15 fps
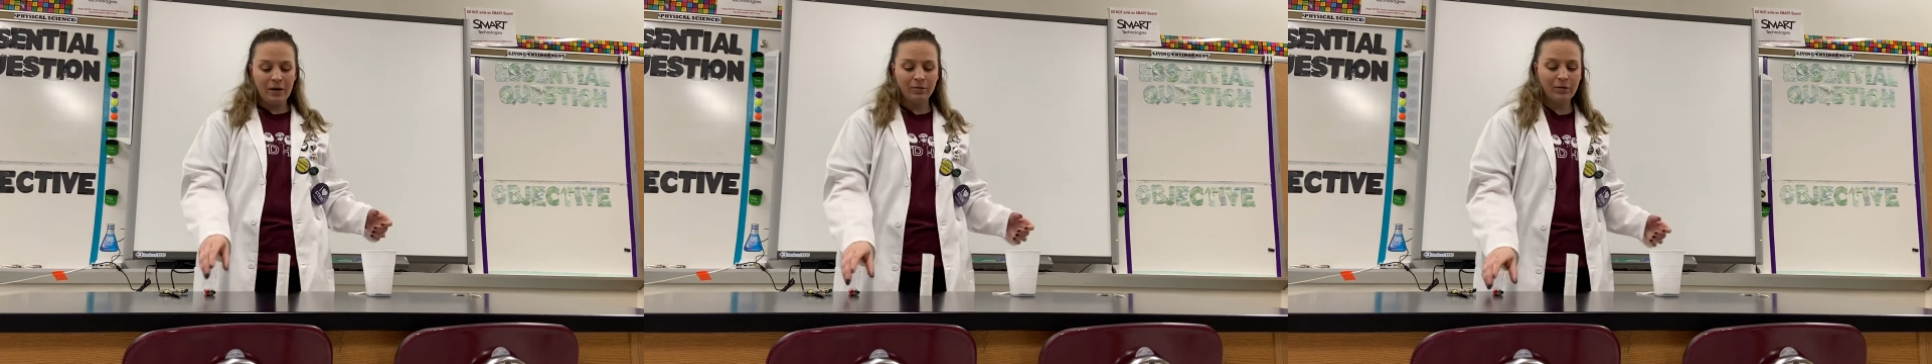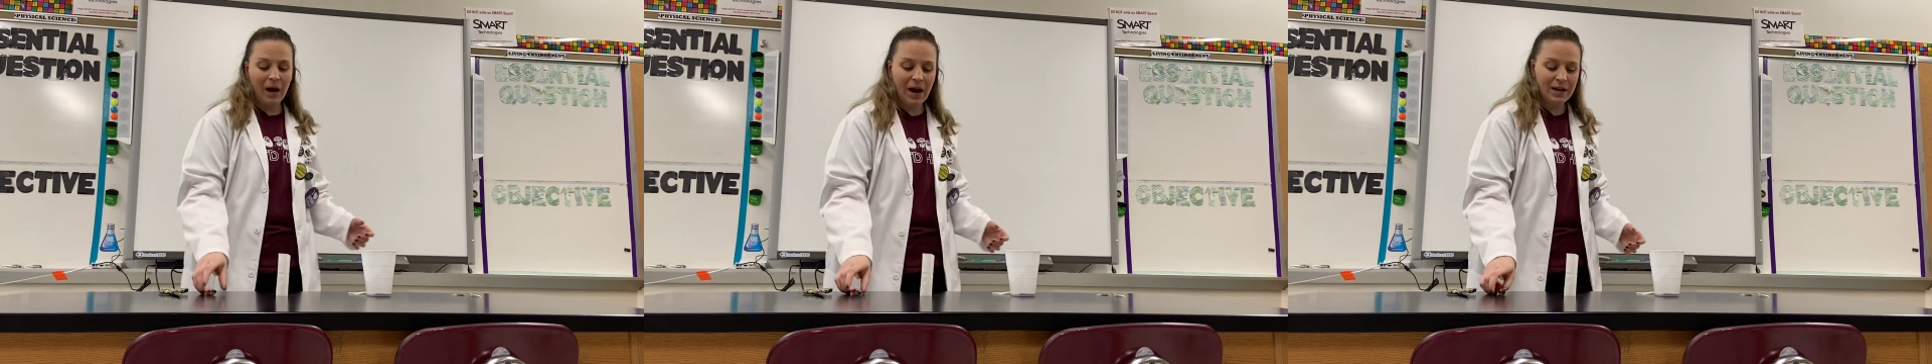to
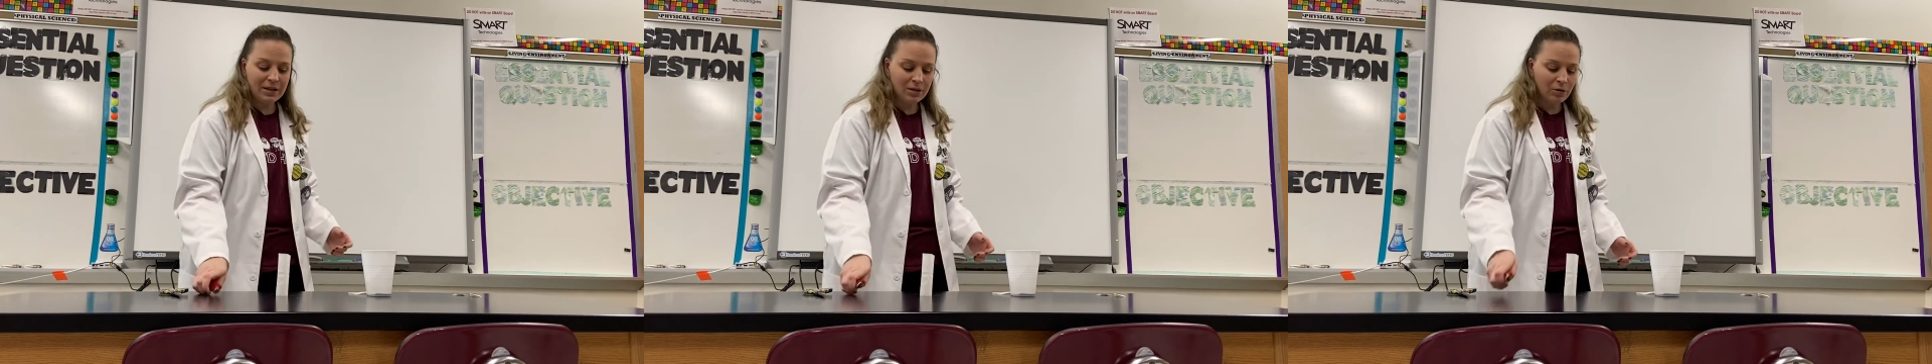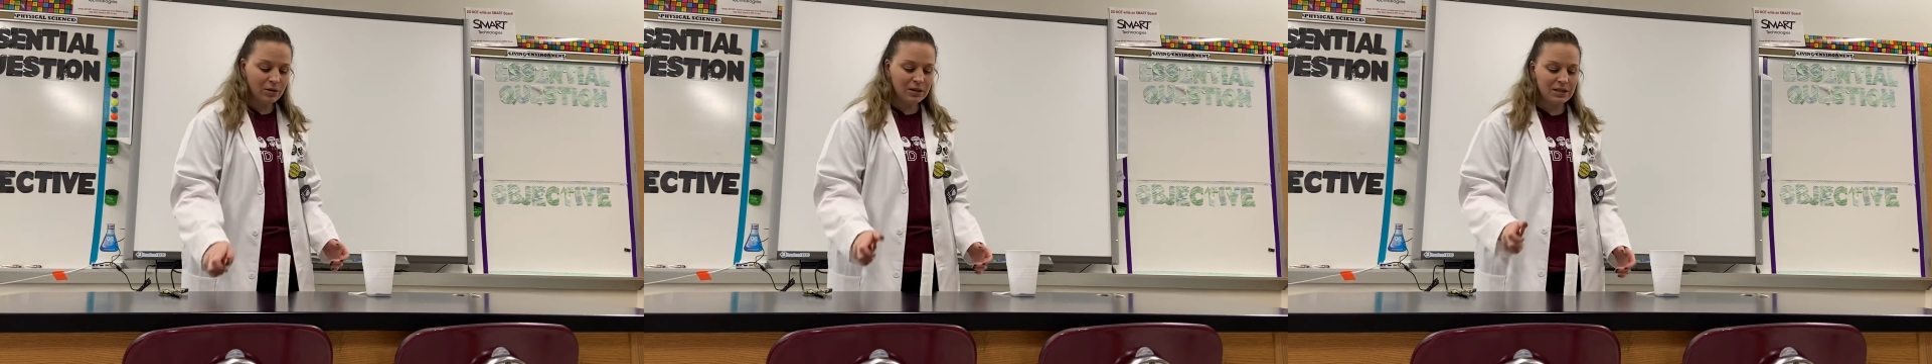
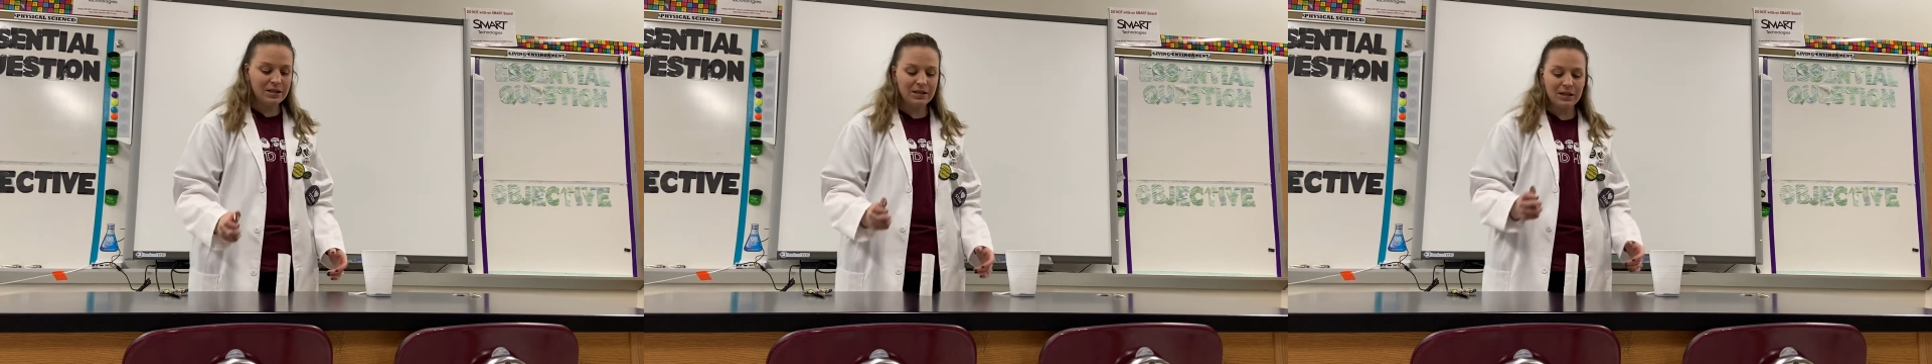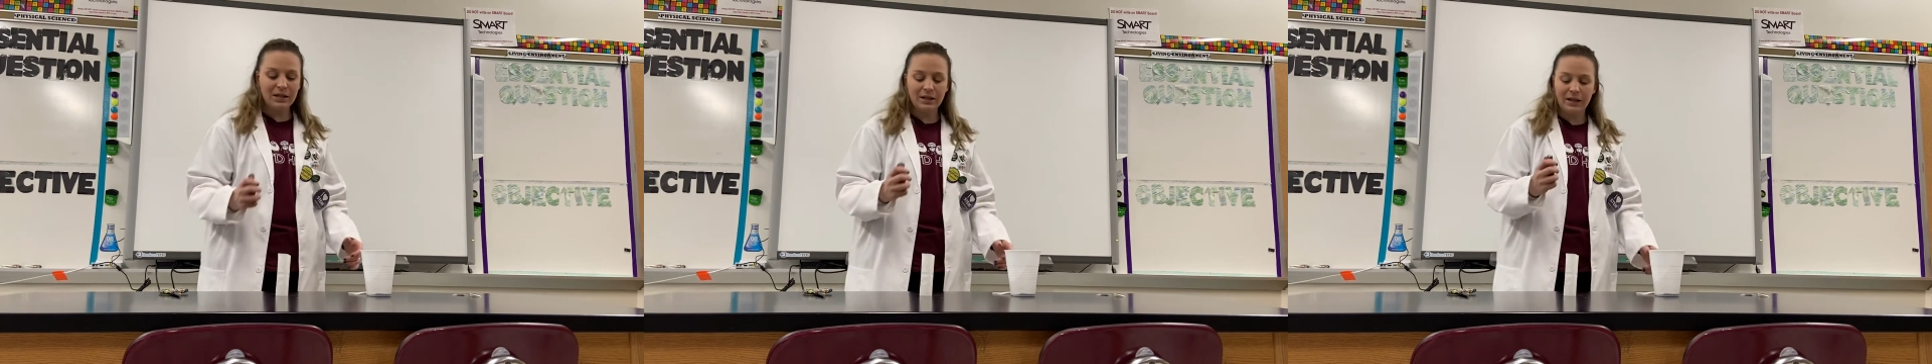rise towards the
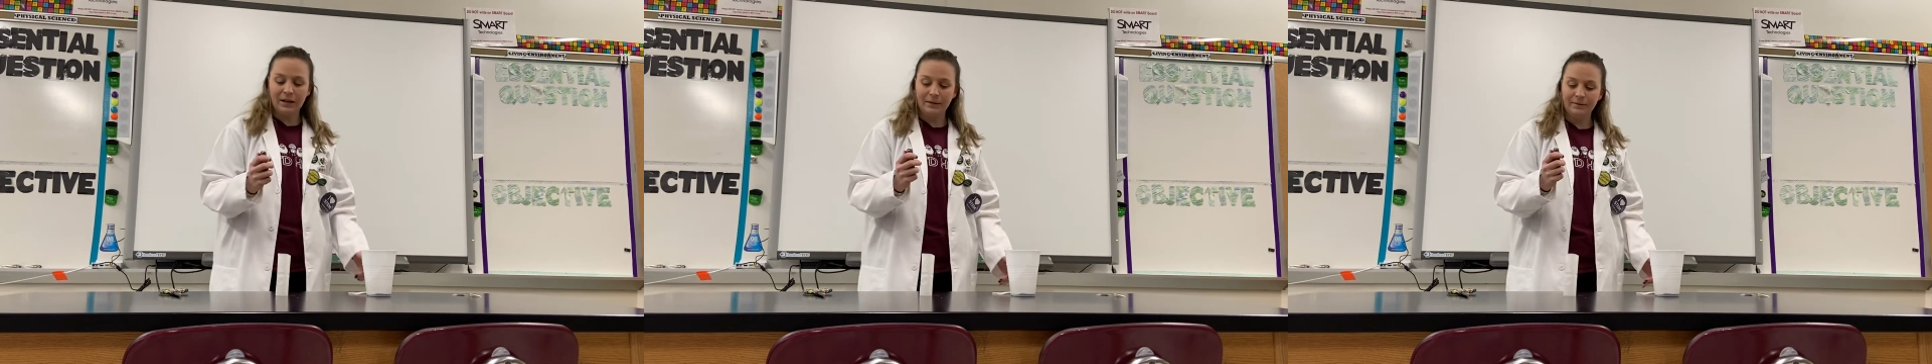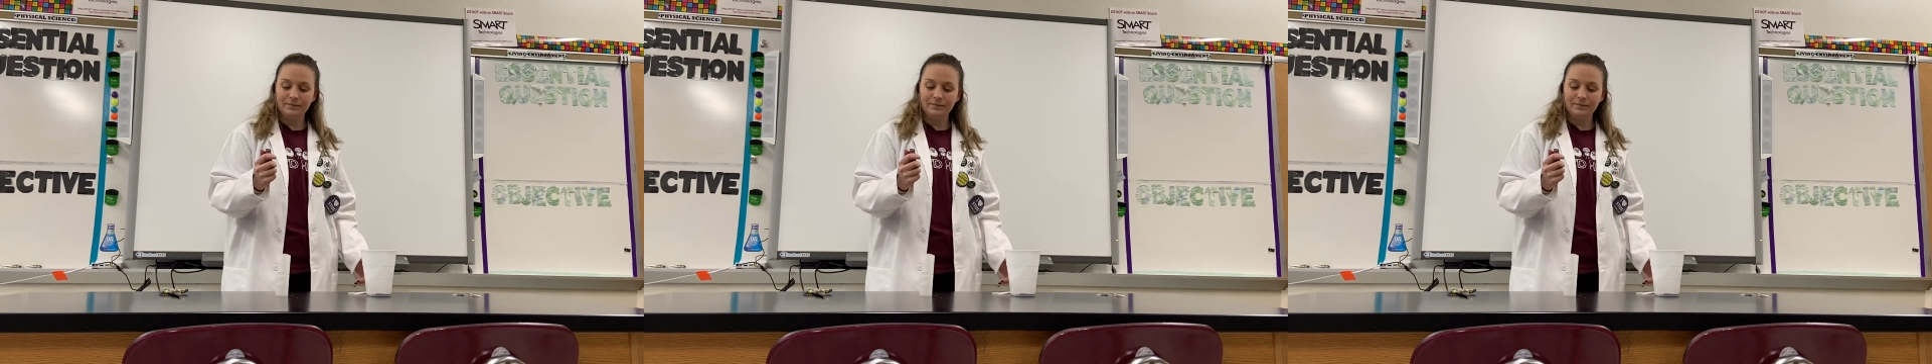ceiling.